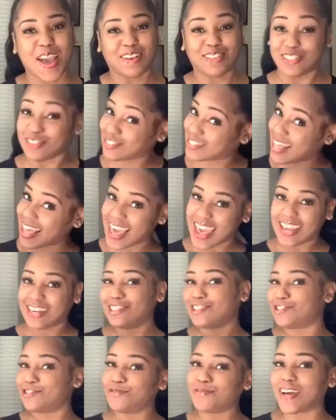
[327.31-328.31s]
She was like, hey,
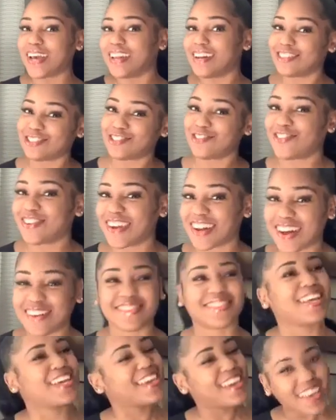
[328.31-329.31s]
did you win? Did you win? I was
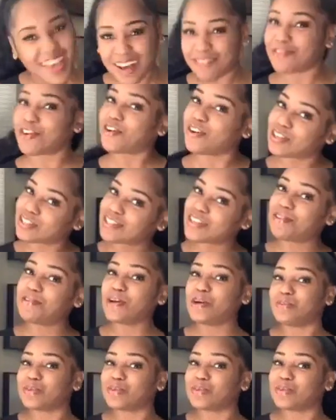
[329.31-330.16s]
like, yeah, of course I won.